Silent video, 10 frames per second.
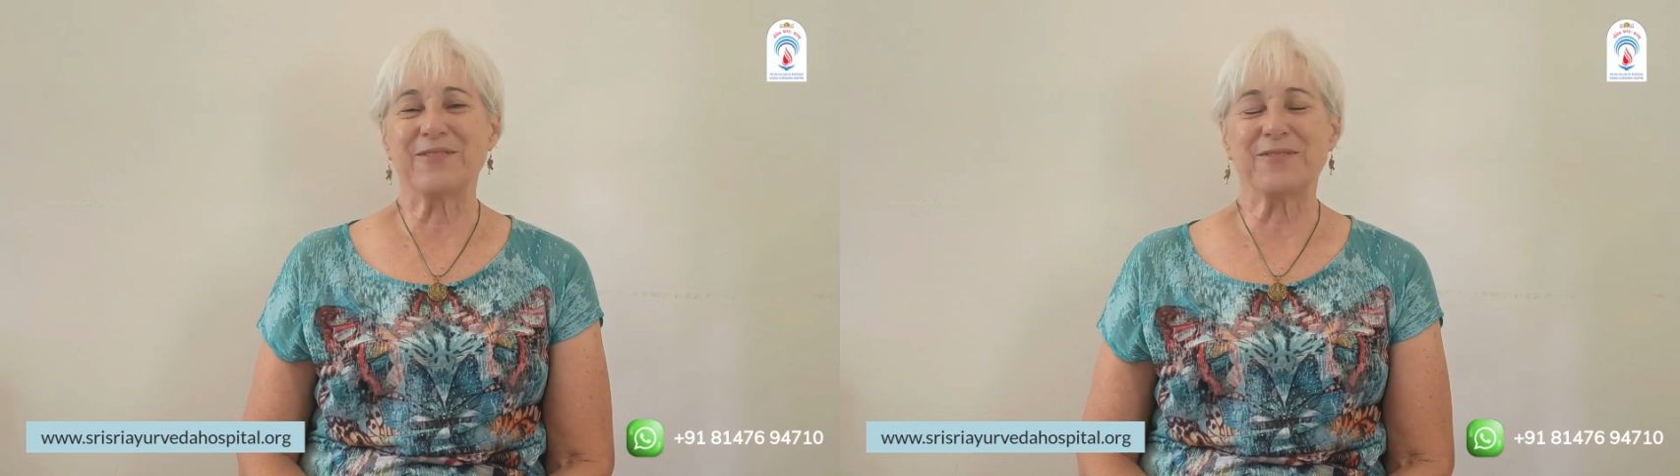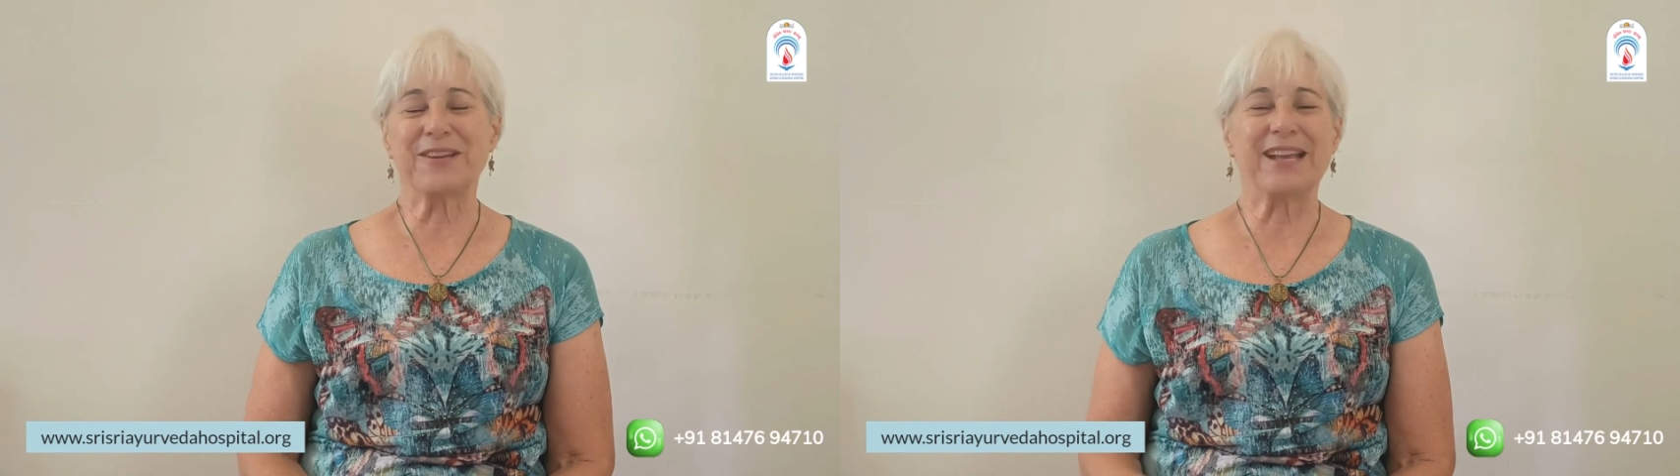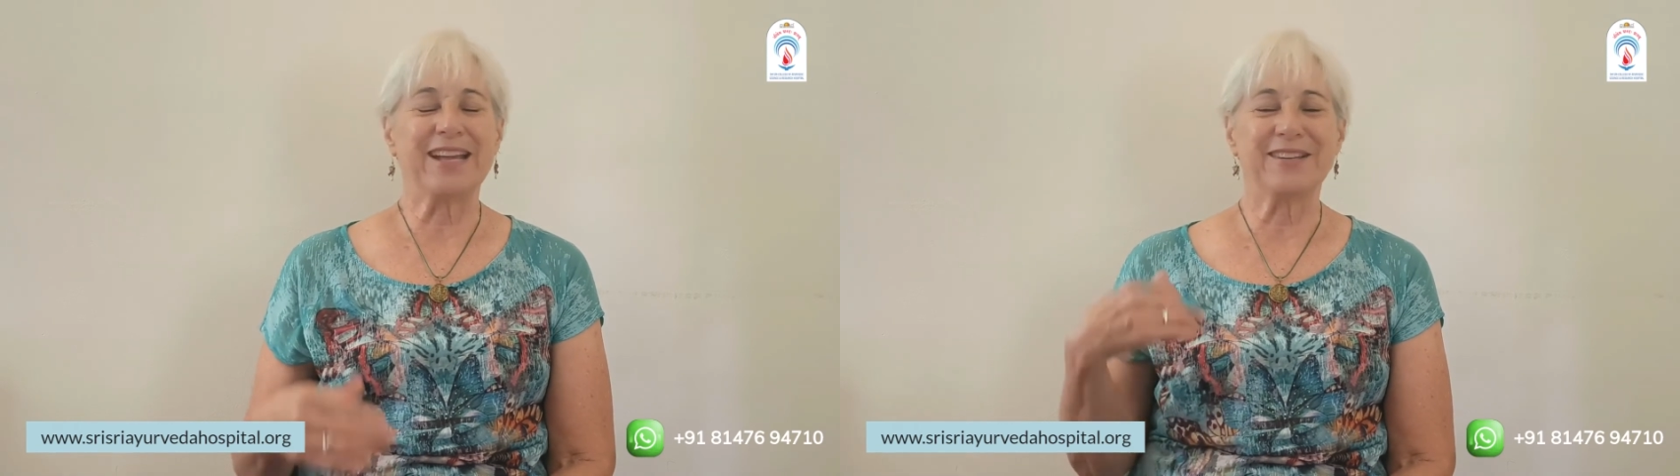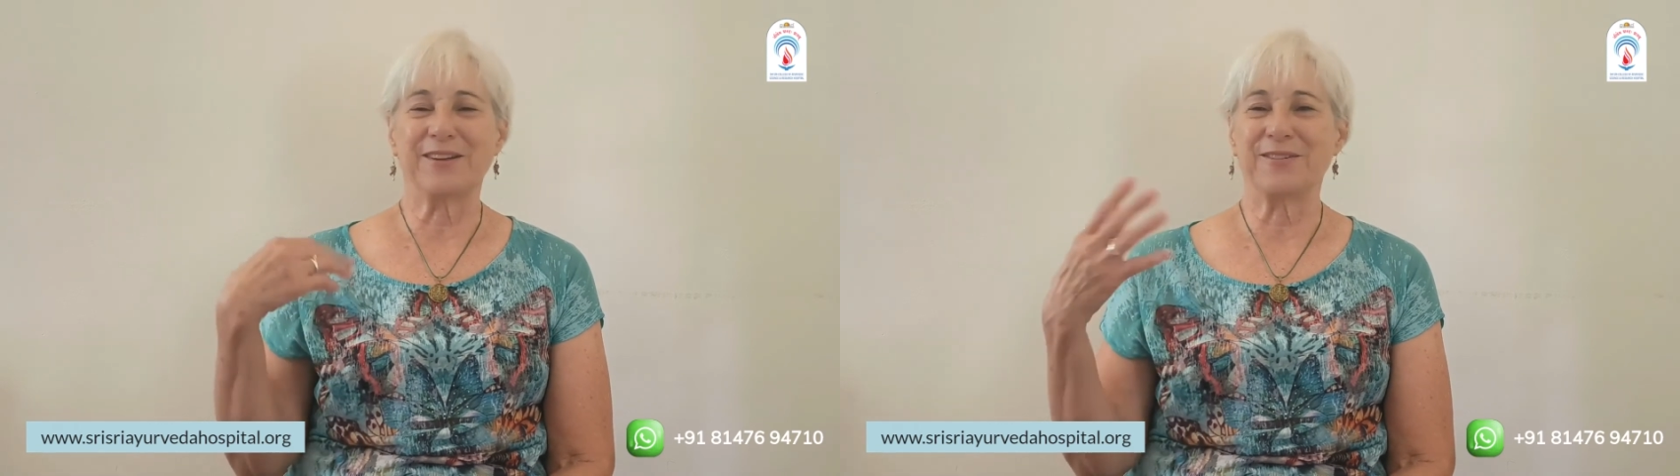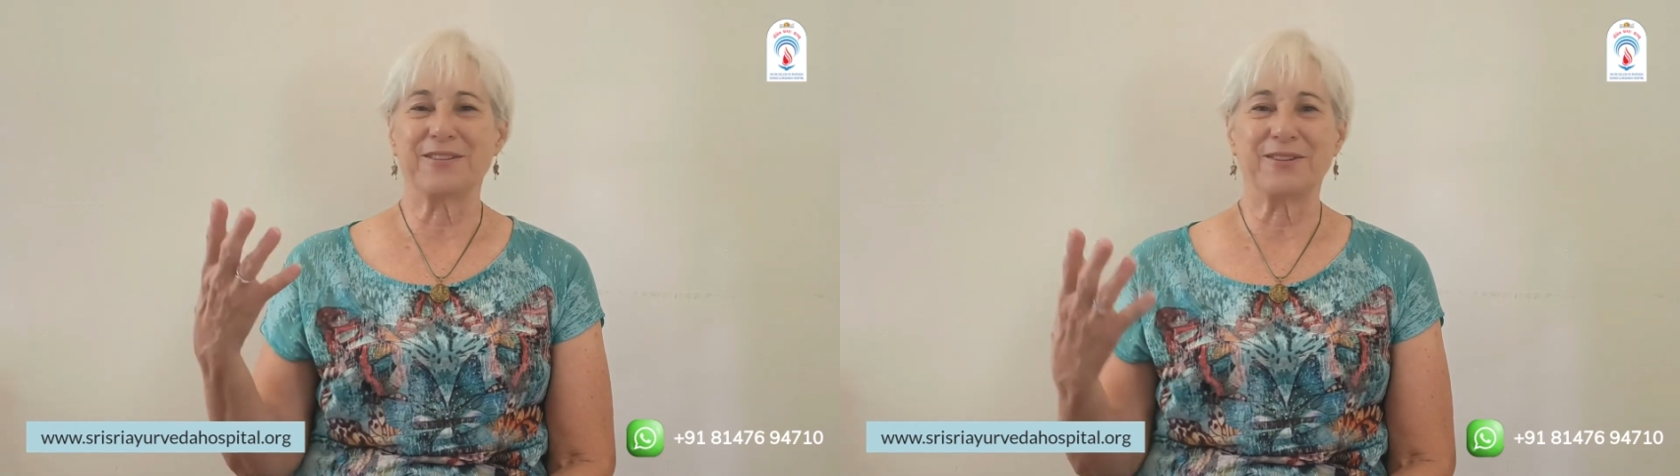we had to
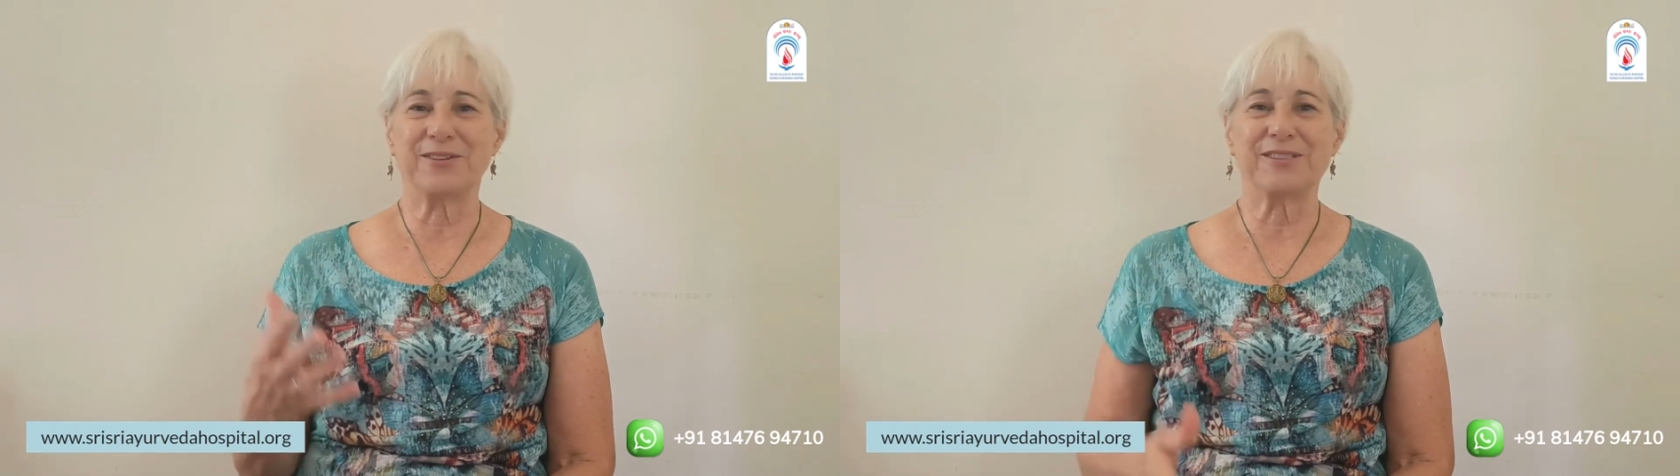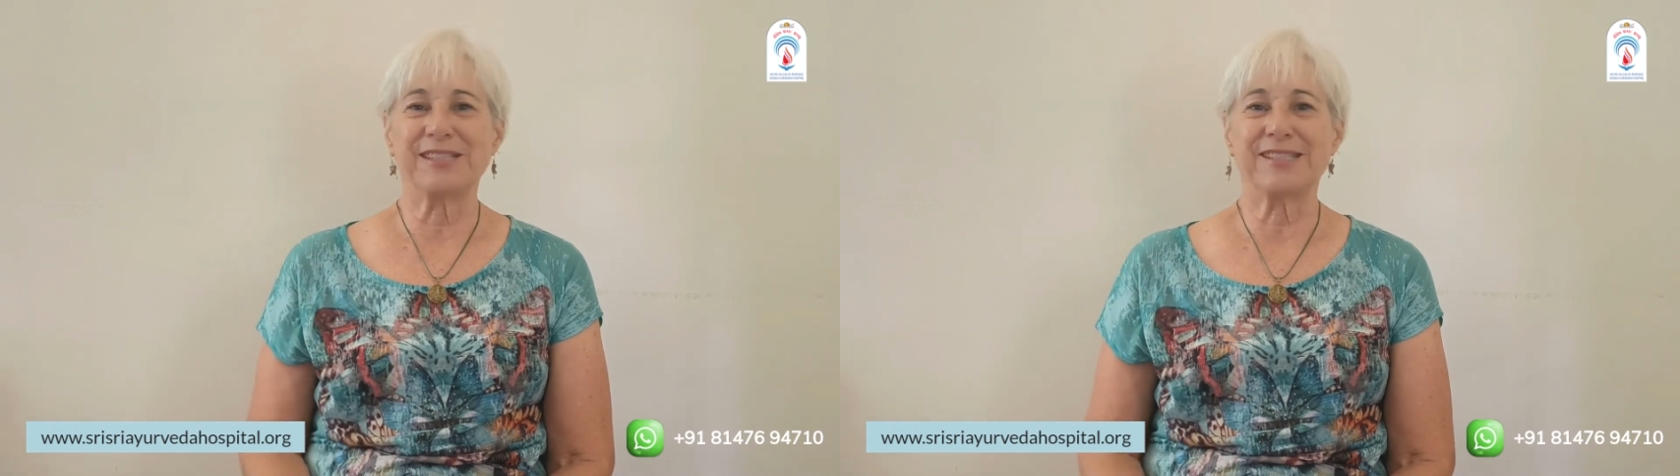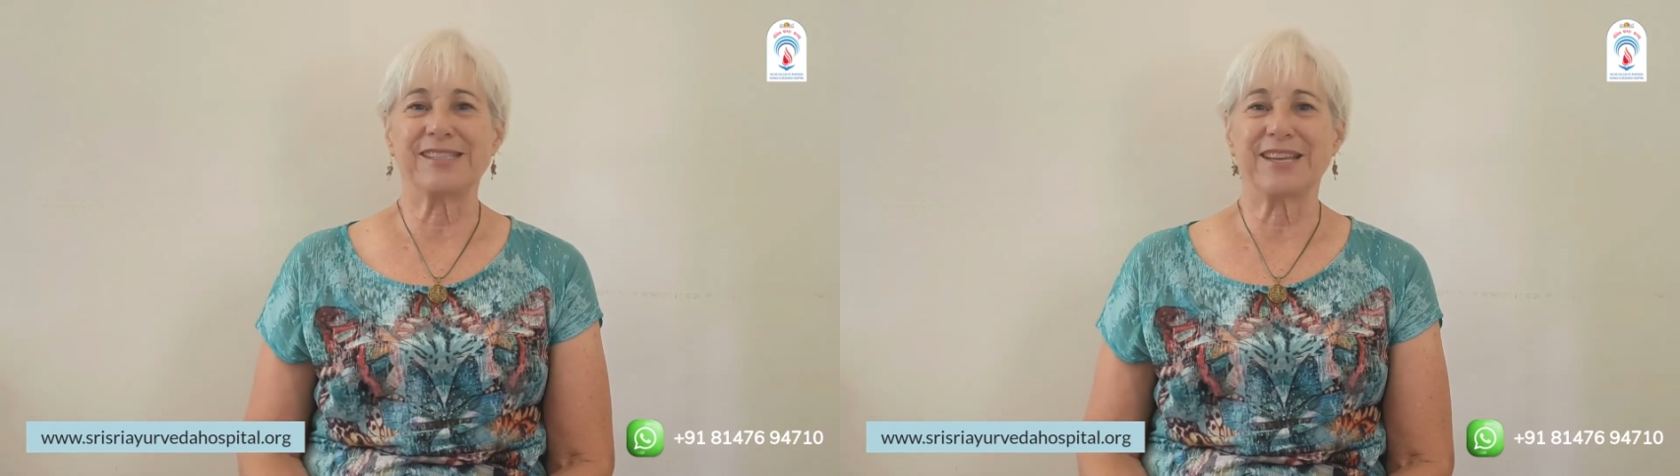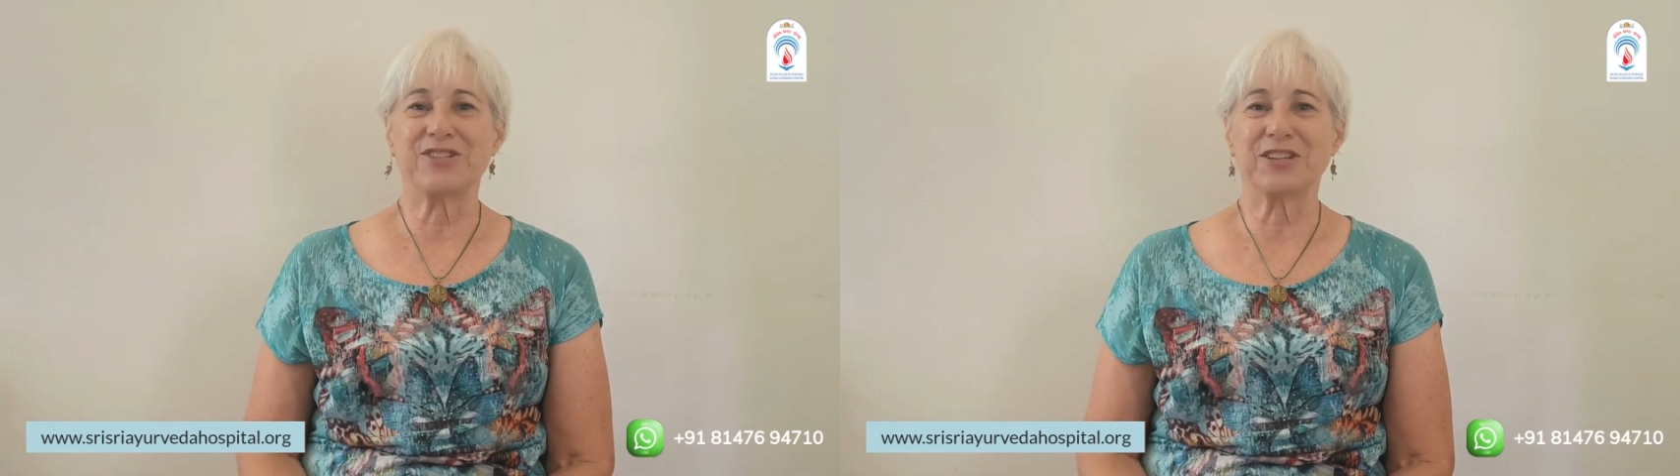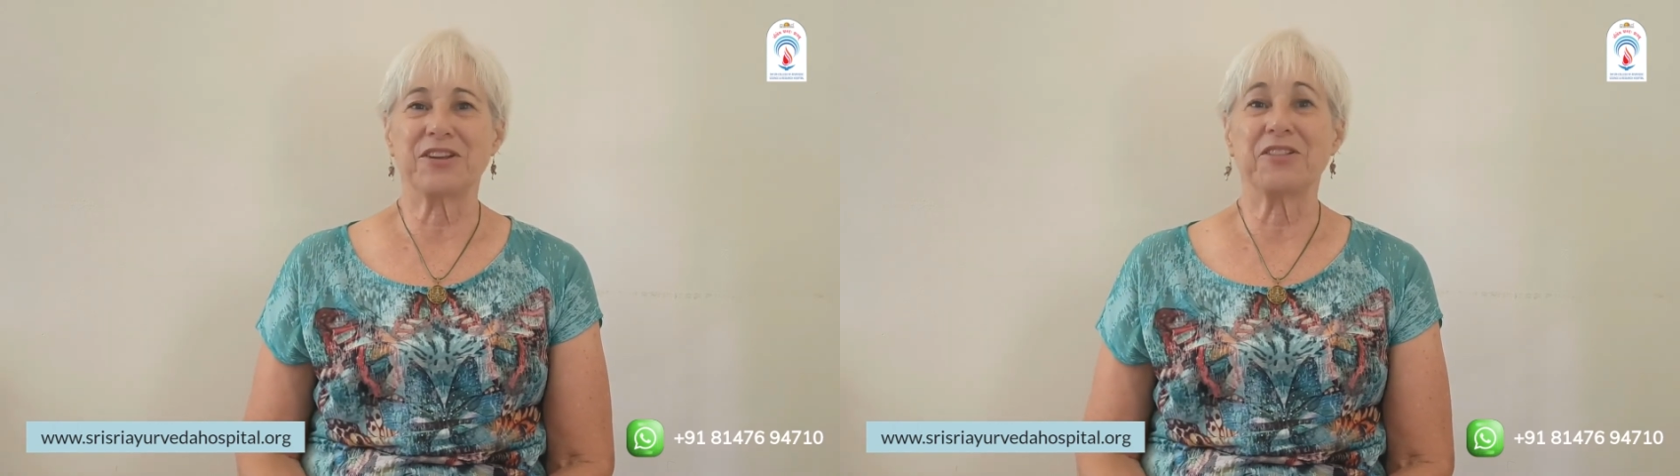go to the nurse's
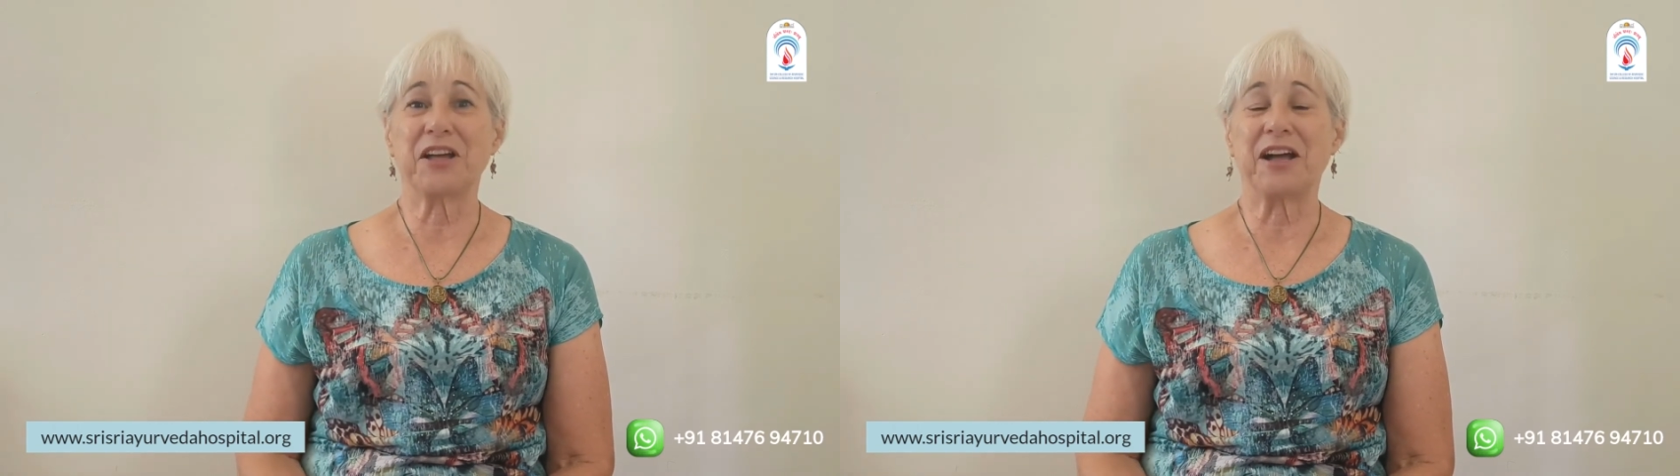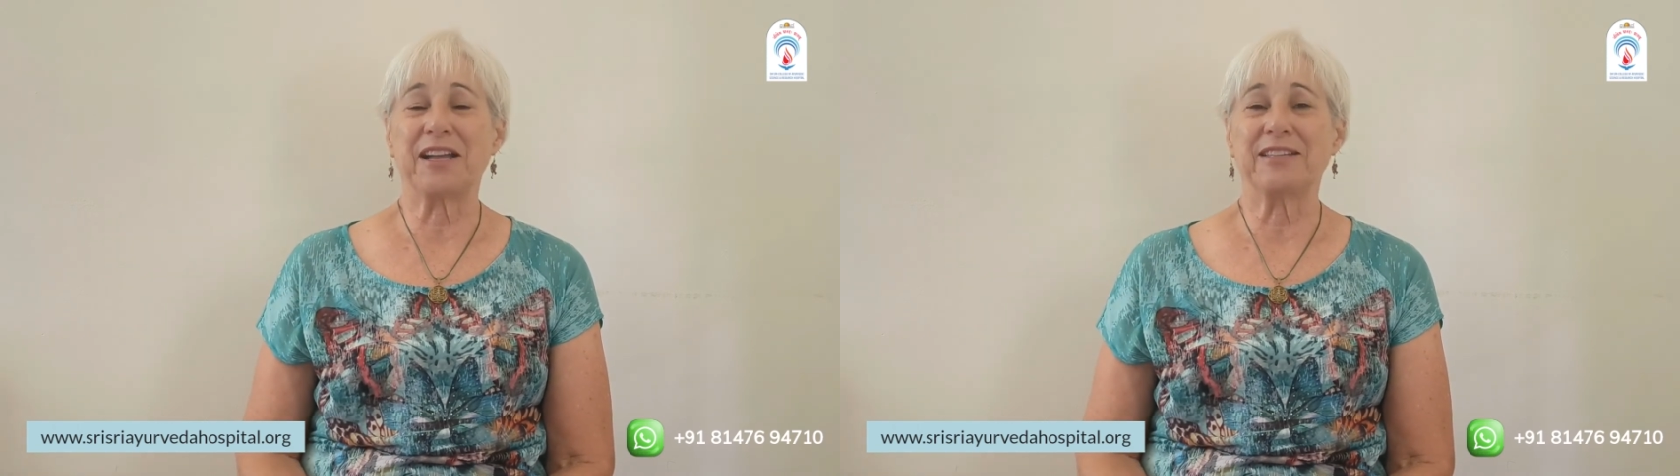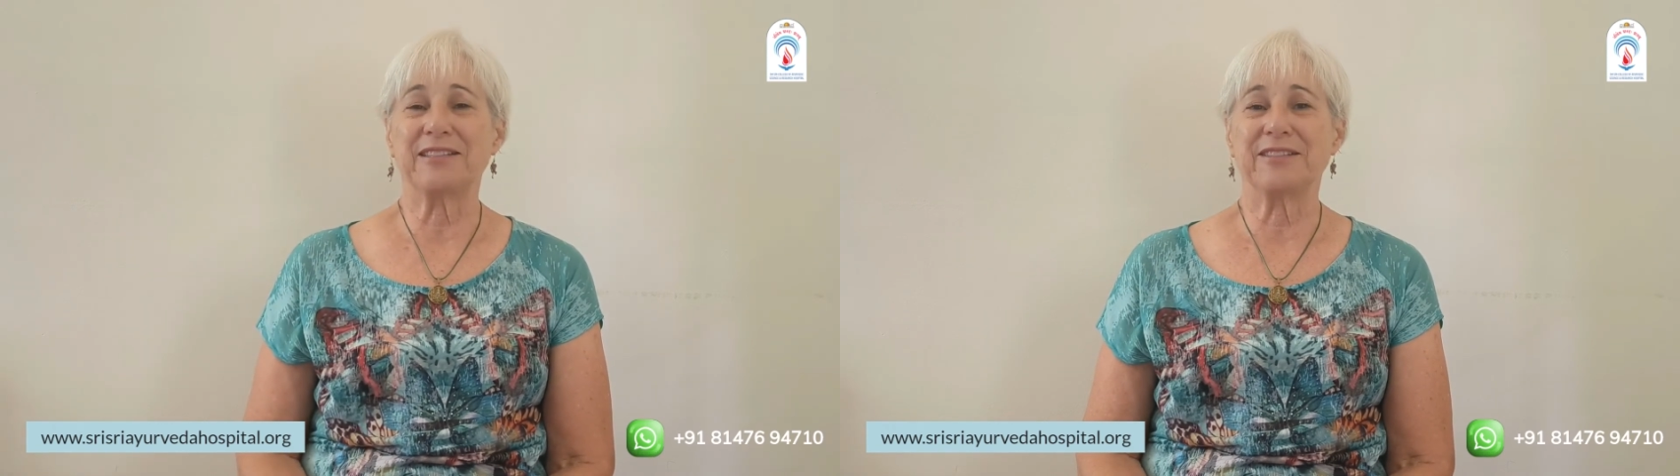station a lot